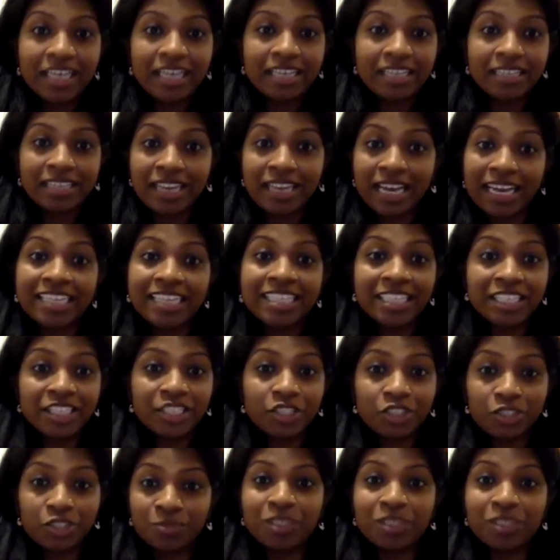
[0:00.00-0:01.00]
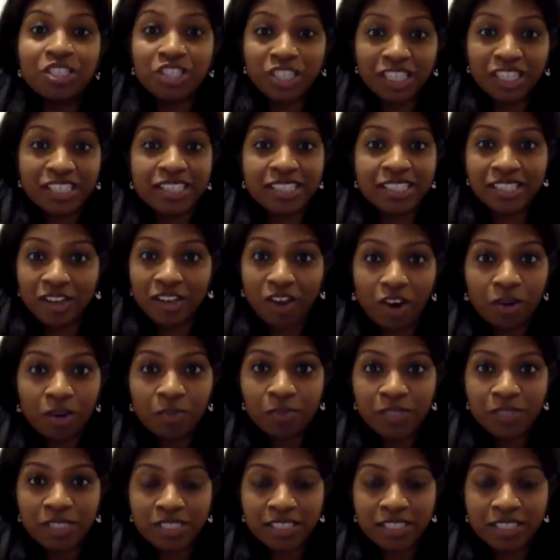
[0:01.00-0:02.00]
The idea should be just the
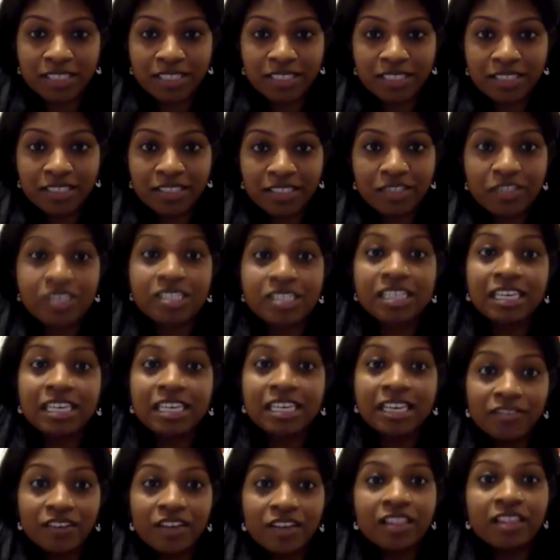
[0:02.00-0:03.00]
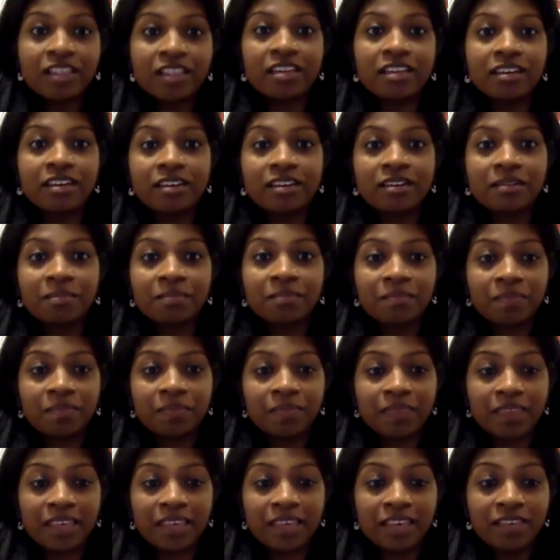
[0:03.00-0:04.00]
opposite, because given
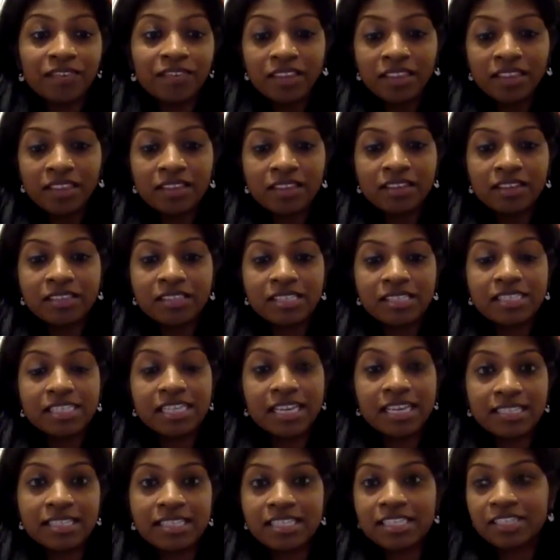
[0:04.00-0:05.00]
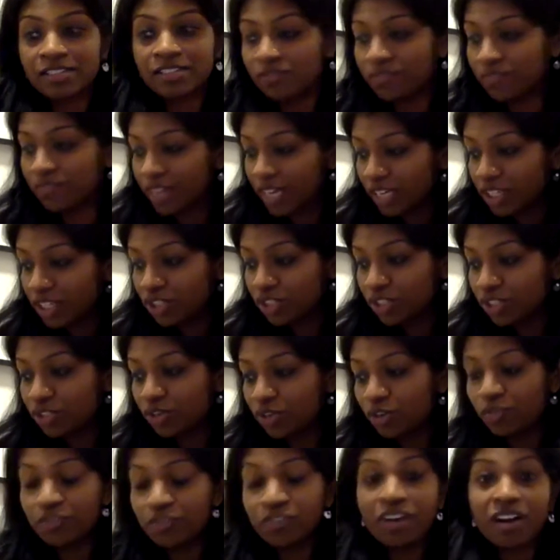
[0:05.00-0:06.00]
the sensitive nature
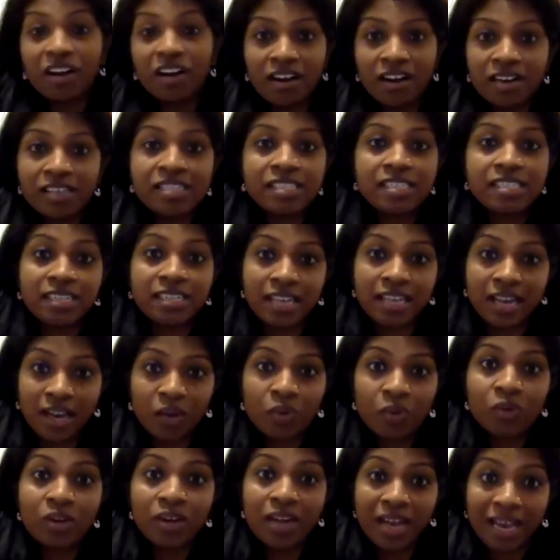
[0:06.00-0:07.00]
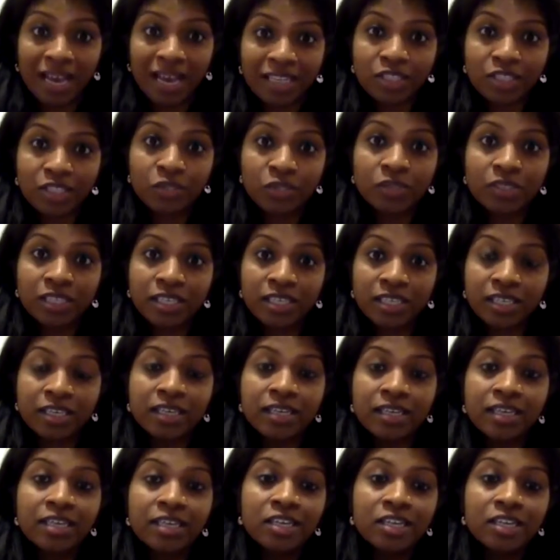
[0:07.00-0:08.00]
of caste and how it actually
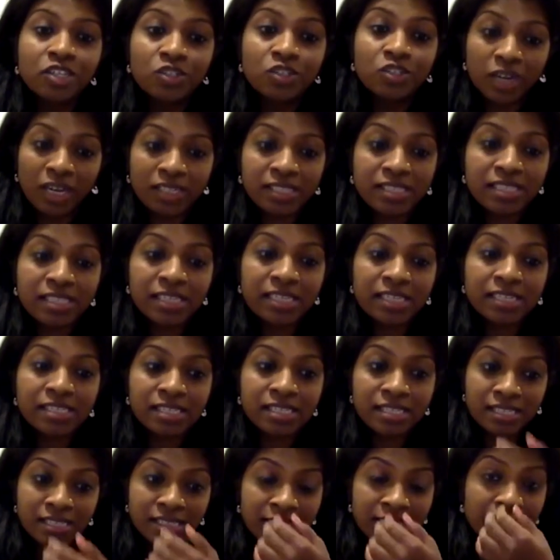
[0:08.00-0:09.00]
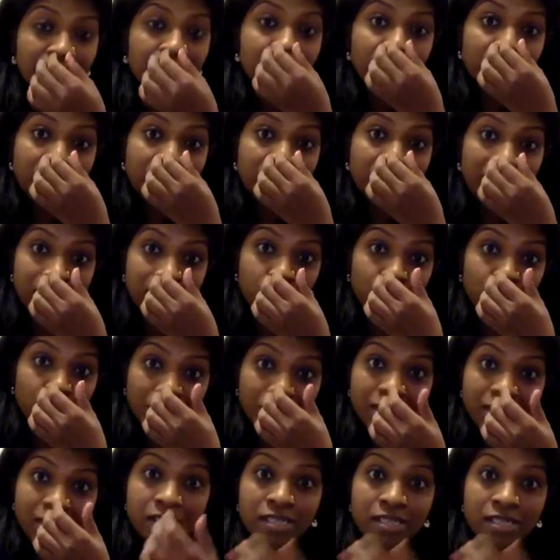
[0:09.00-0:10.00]
translates itself and
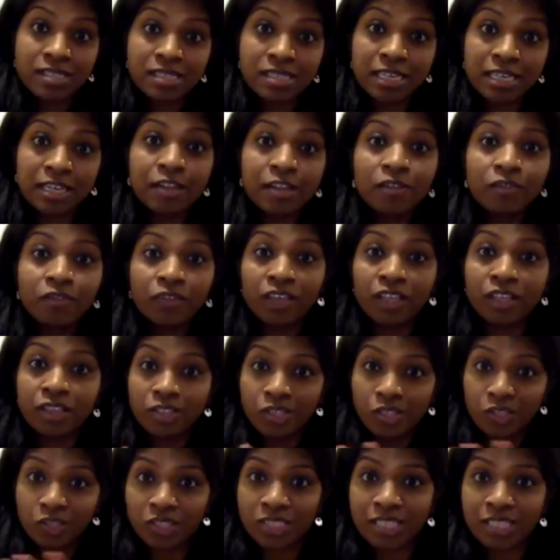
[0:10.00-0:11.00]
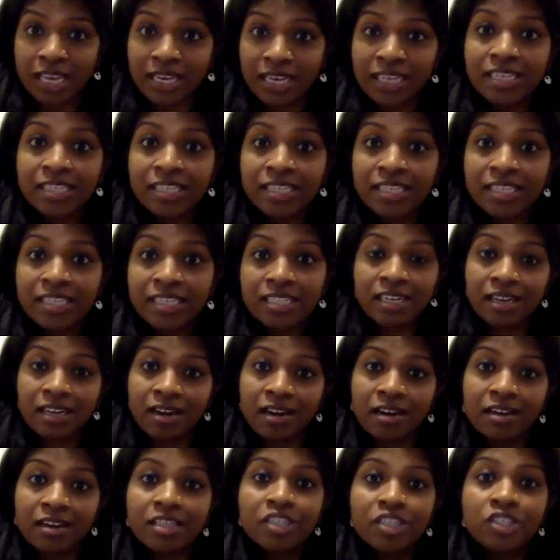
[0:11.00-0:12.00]
expresses itself in the society
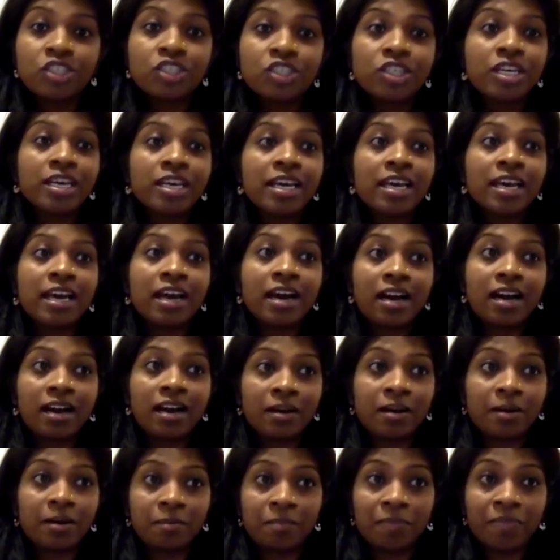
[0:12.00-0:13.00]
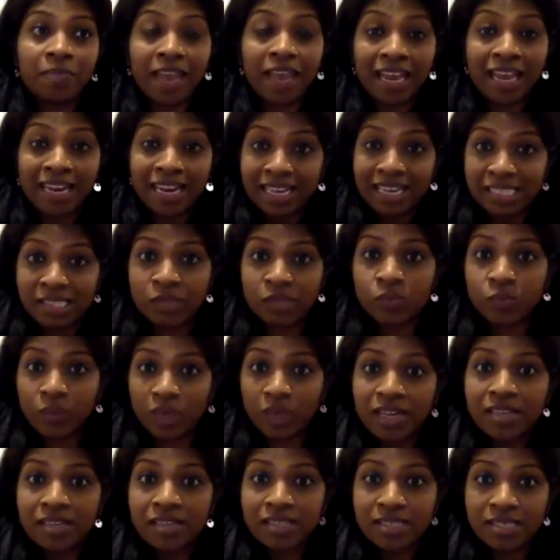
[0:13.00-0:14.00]
at large, and as
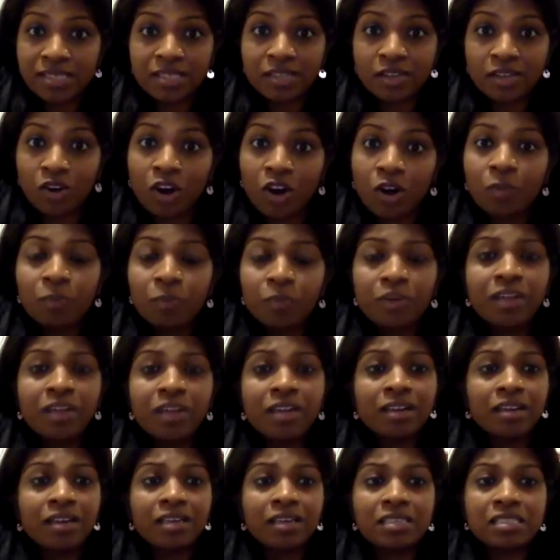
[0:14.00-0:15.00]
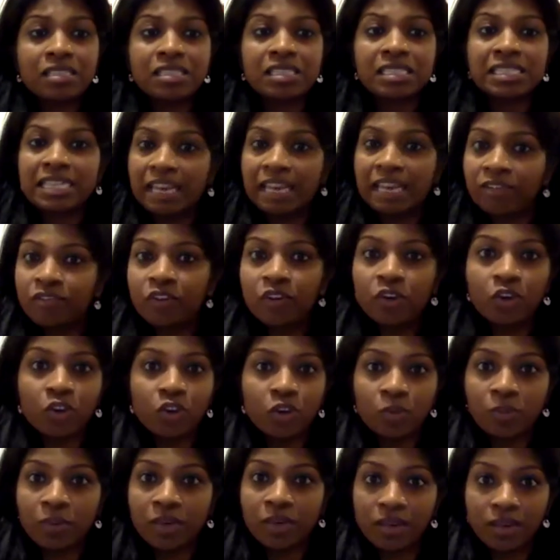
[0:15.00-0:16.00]
well as the corporate, it's never going
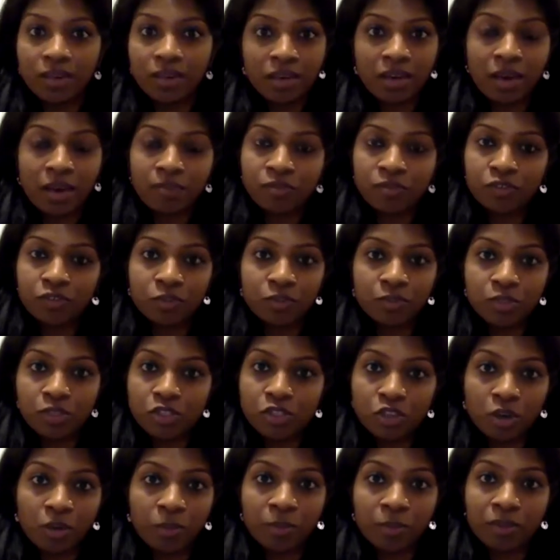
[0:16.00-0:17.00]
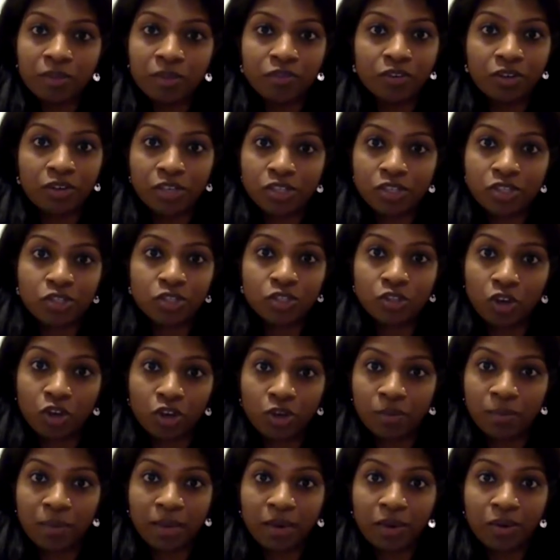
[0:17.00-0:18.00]
to be a comfortable topic for us to talk
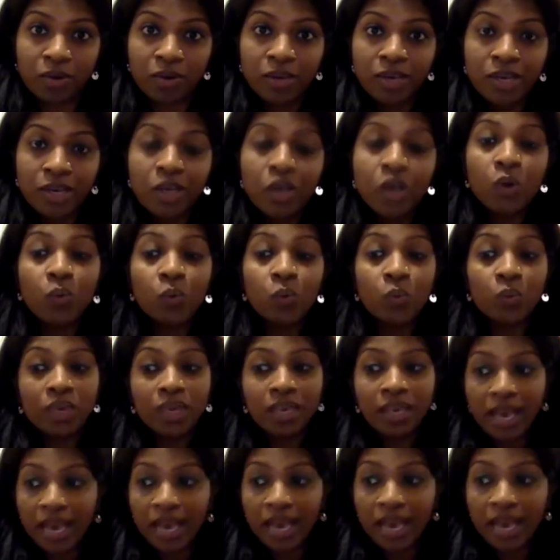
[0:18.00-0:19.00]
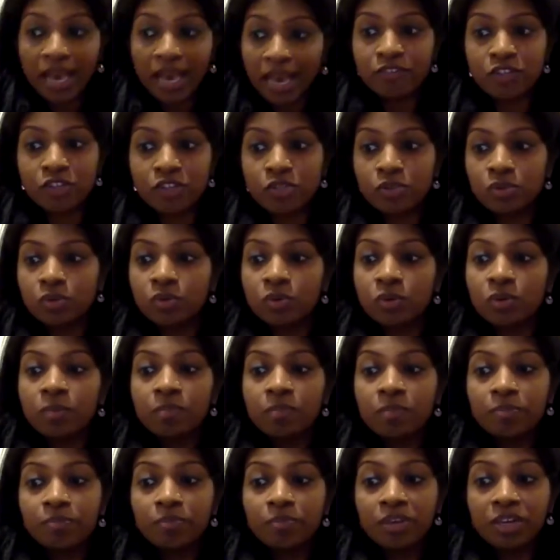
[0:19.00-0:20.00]
about. We have
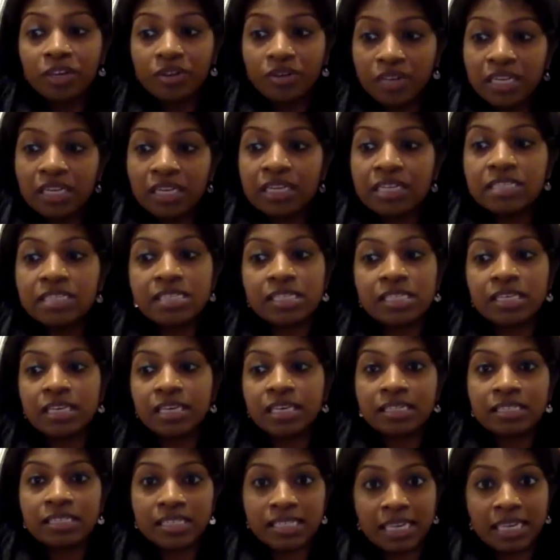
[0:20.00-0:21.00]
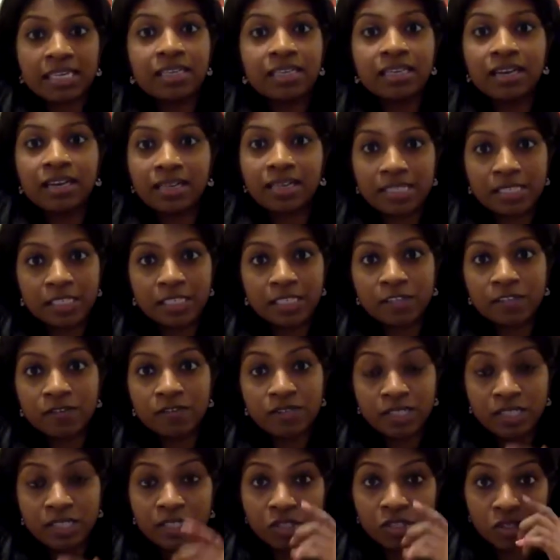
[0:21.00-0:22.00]
to be realistic in setting
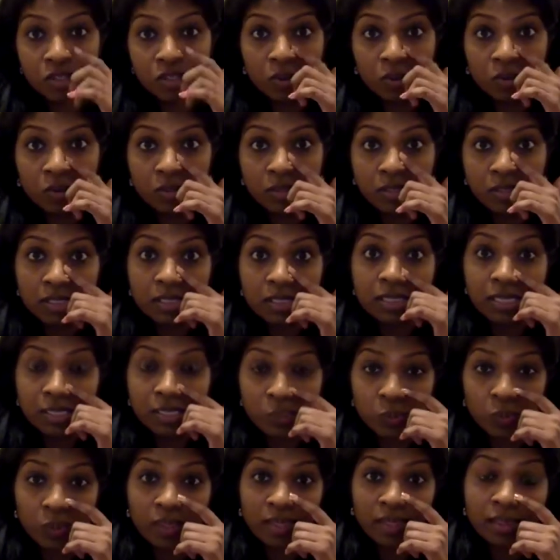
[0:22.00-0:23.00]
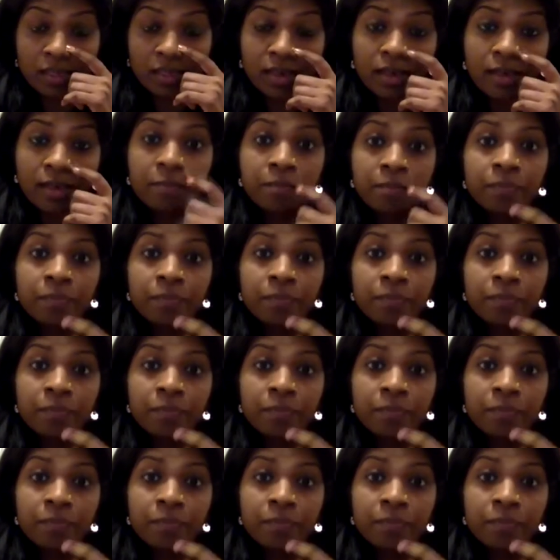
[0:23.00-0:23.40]
ourselves these goals. That's one thing.